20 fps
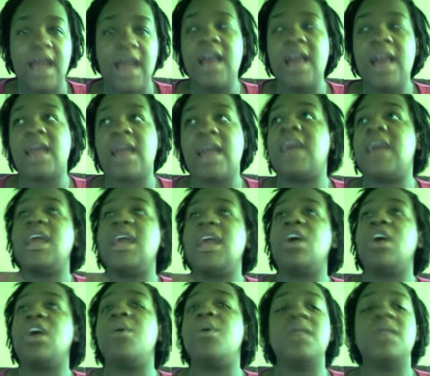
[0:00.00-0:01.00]
Like how they
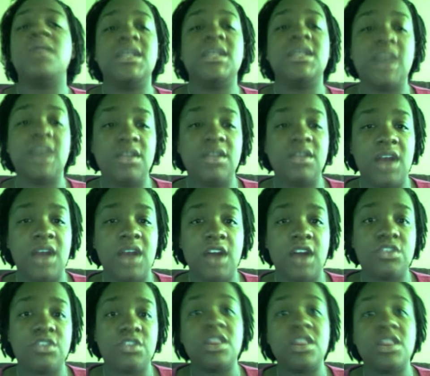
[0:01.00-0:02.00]
go and they tell the doctor,
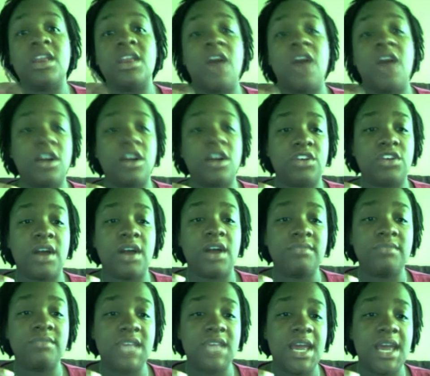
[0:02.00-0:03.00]
and then the doctor comes
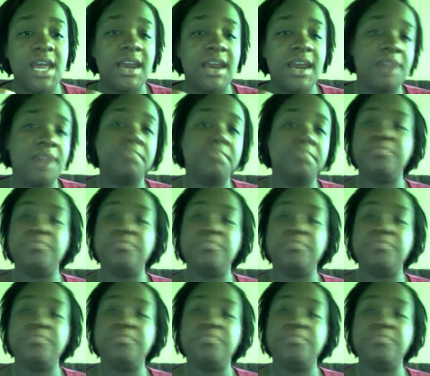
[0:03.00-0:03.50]
in and